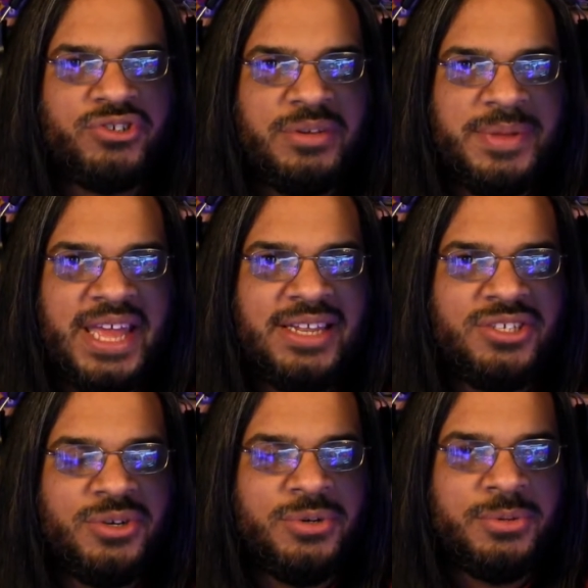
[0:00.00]
again
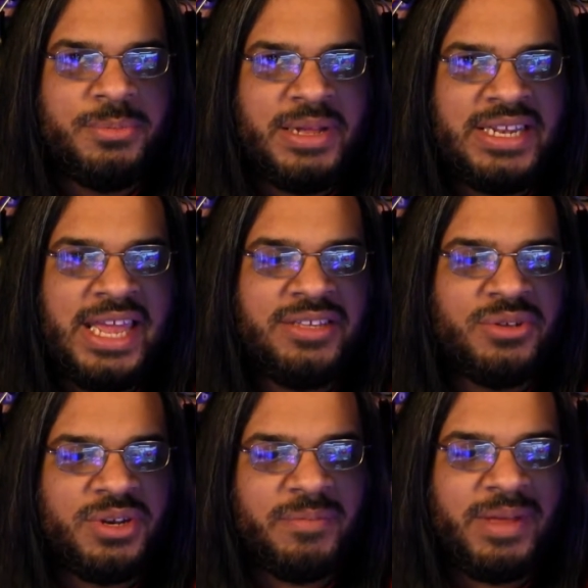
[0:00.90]
until Monday, so
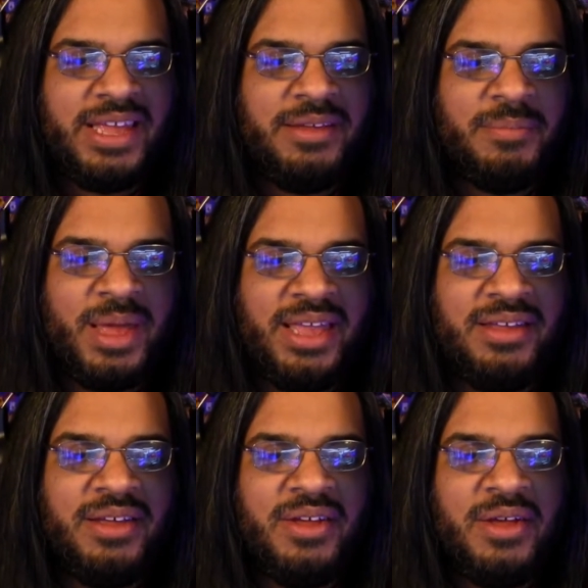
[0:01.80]
to give my
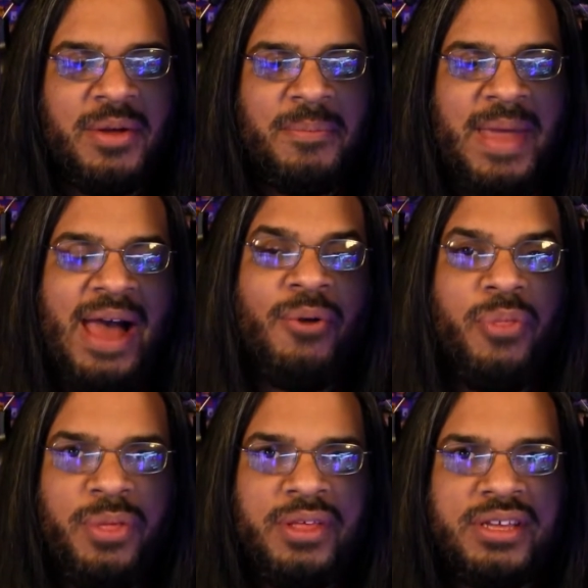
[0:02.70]

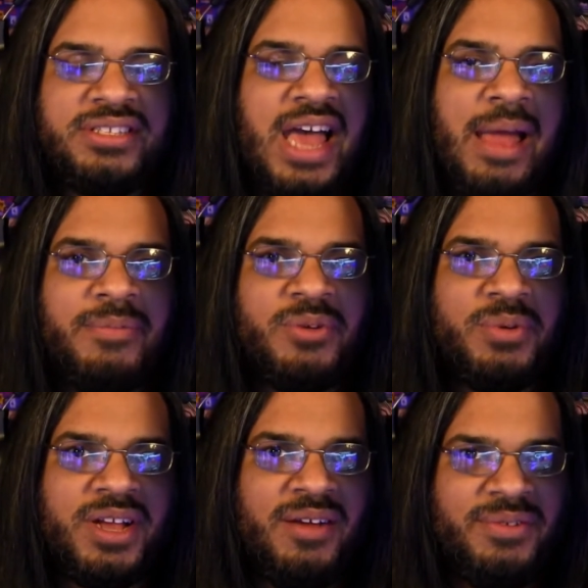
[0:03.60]
mouth time to
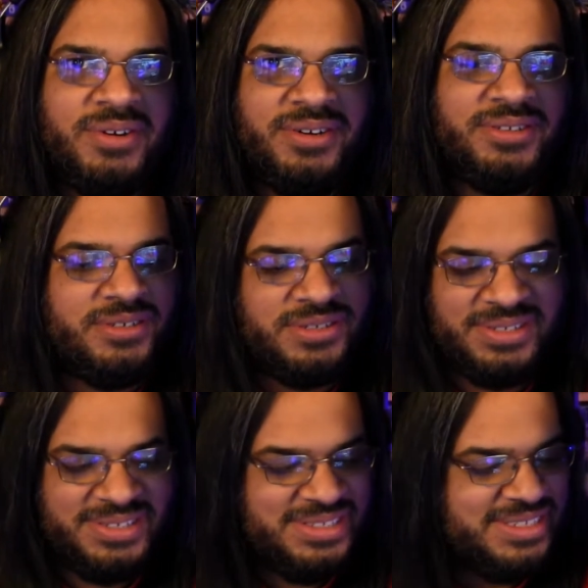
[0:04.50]
recover.
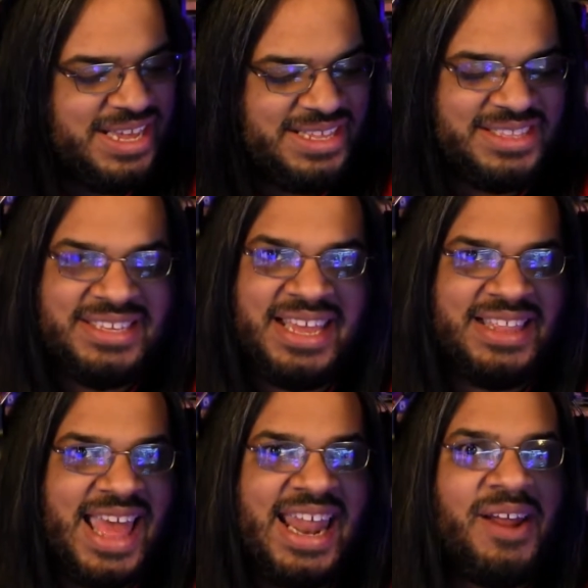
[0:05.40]
Take
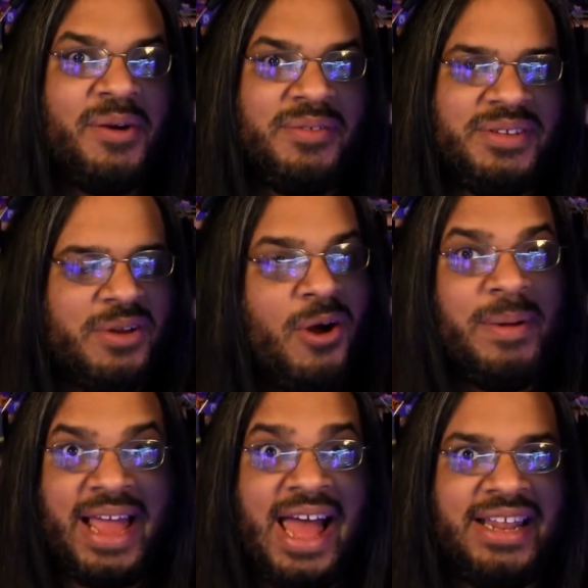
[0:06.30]
that however. Oh
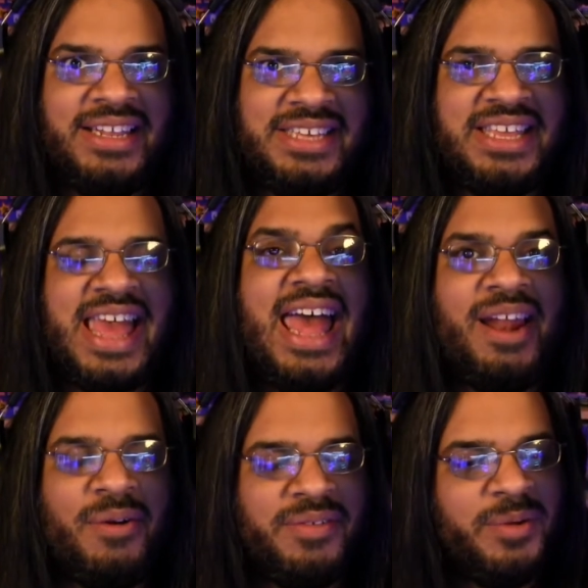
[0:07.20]
my God, take that
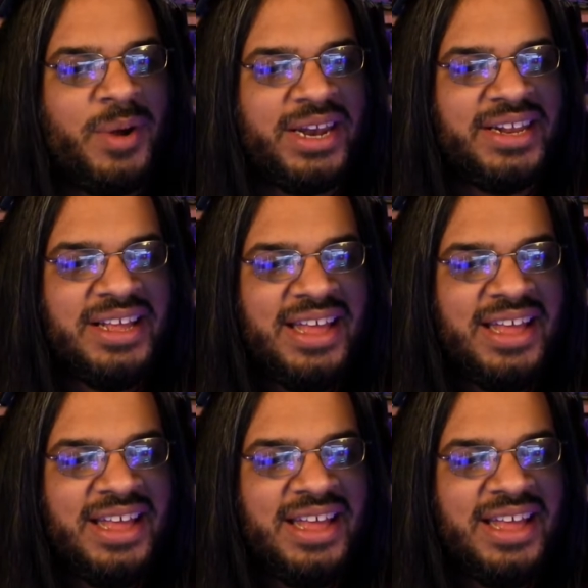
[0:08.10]
however you want it.